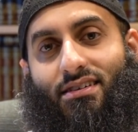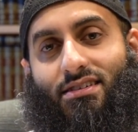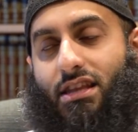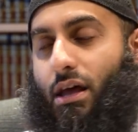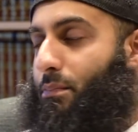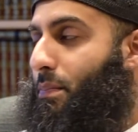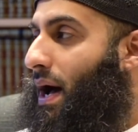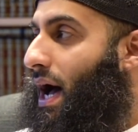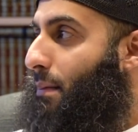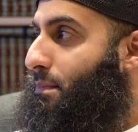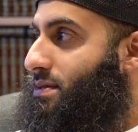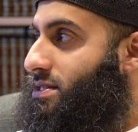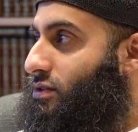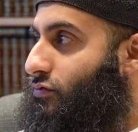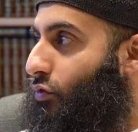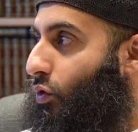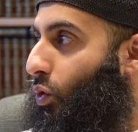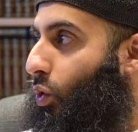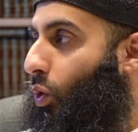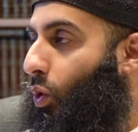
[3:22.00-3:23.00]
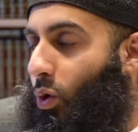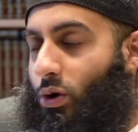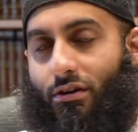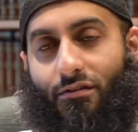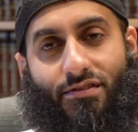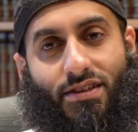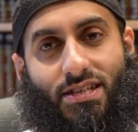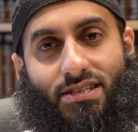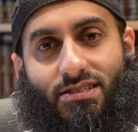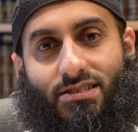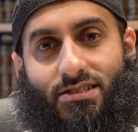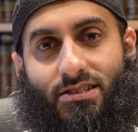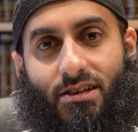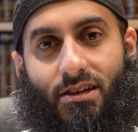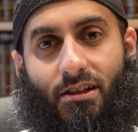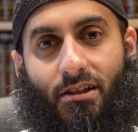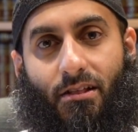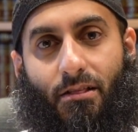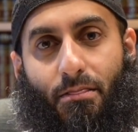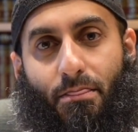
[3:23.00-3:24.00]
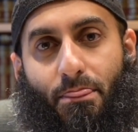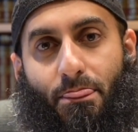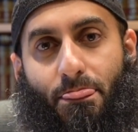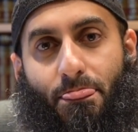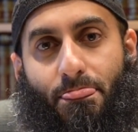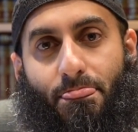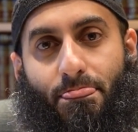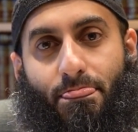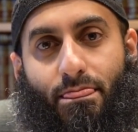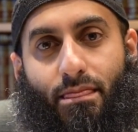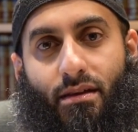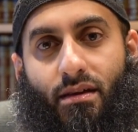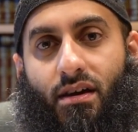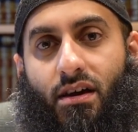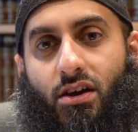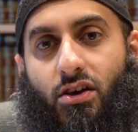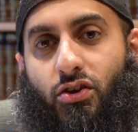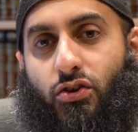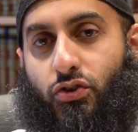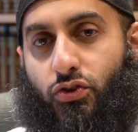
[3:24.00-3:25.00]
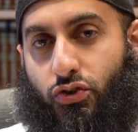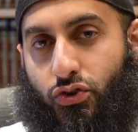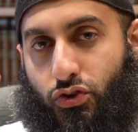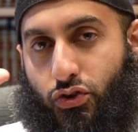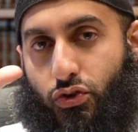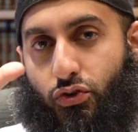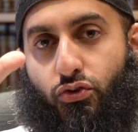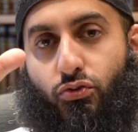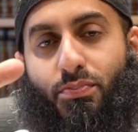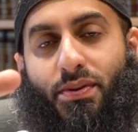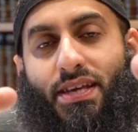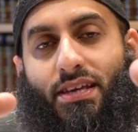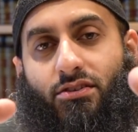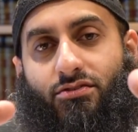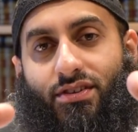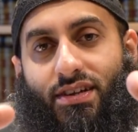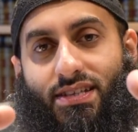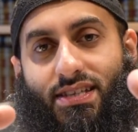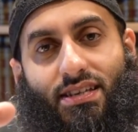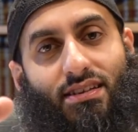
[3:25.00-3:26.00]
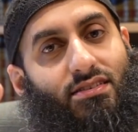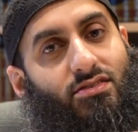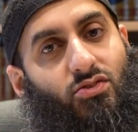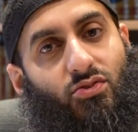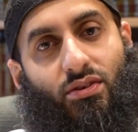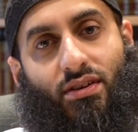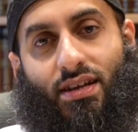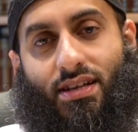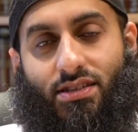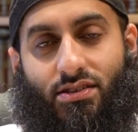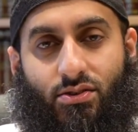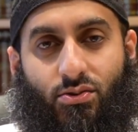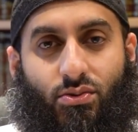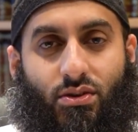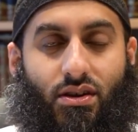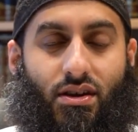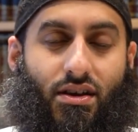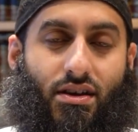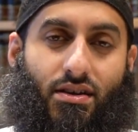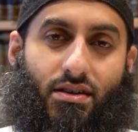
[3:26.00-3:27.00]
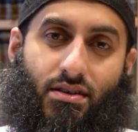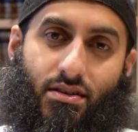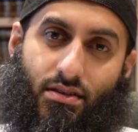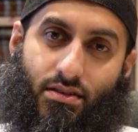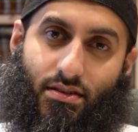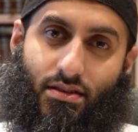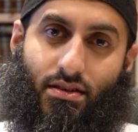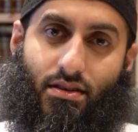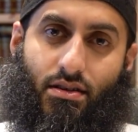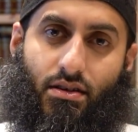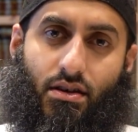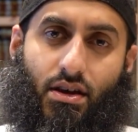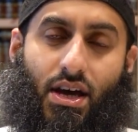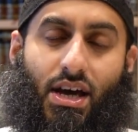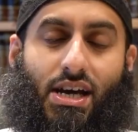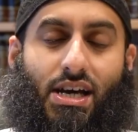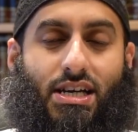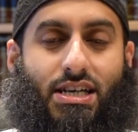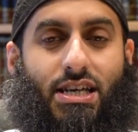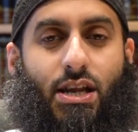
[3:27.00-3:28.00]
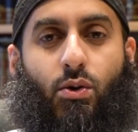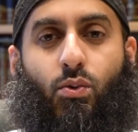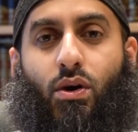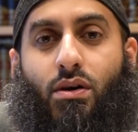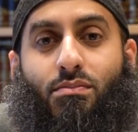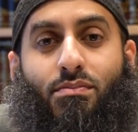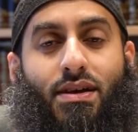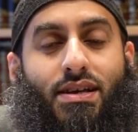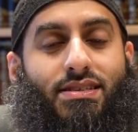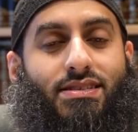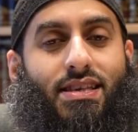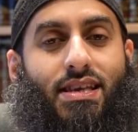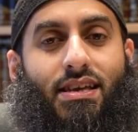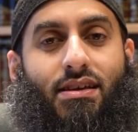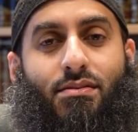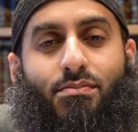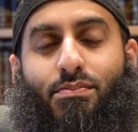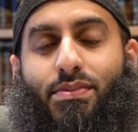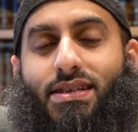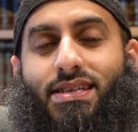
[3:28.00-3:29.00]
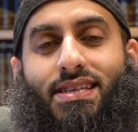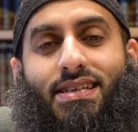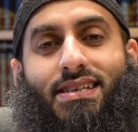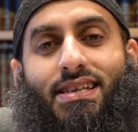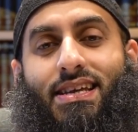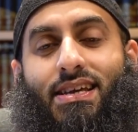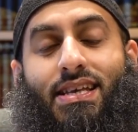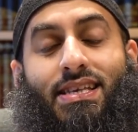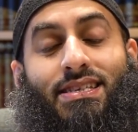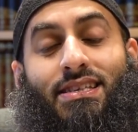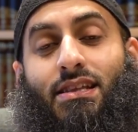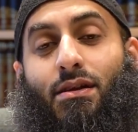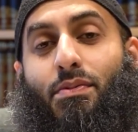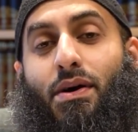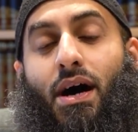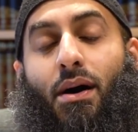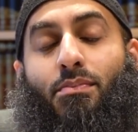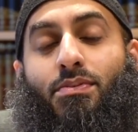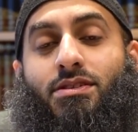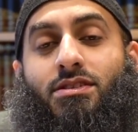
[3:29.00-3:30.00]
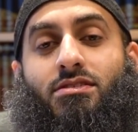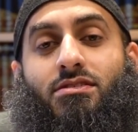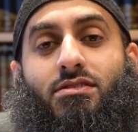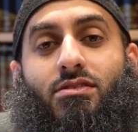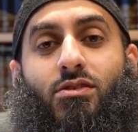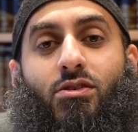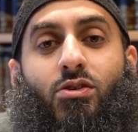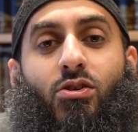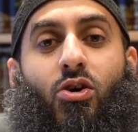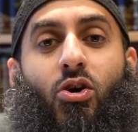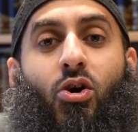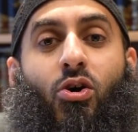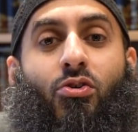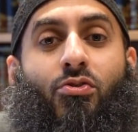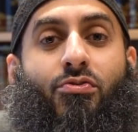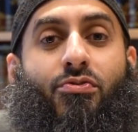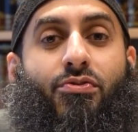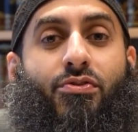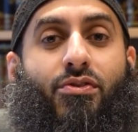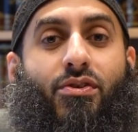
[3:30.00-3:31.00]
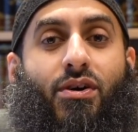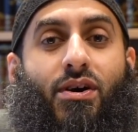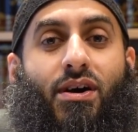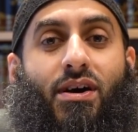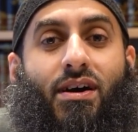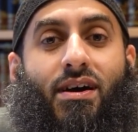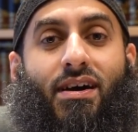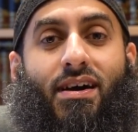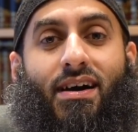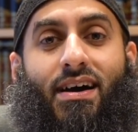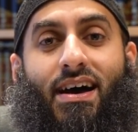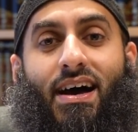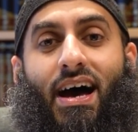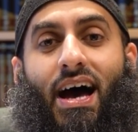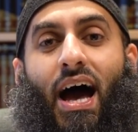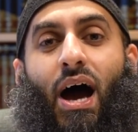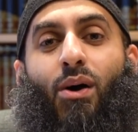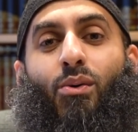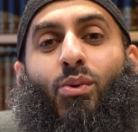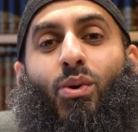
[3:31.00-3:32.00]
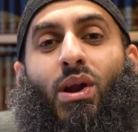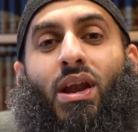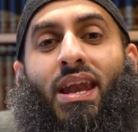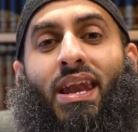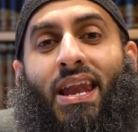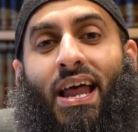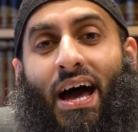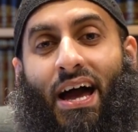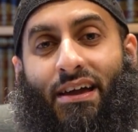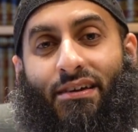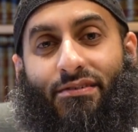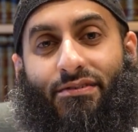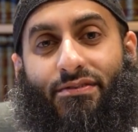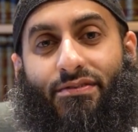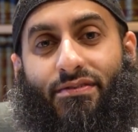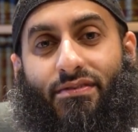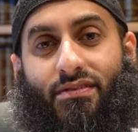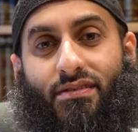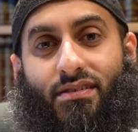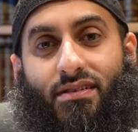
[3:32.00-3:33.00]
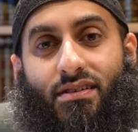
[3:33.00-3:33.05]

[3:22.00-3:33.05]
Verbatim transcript: The purpose of all of this, you being created so you can get to know Allah. Now, one may say, but is isn't the purpose of our life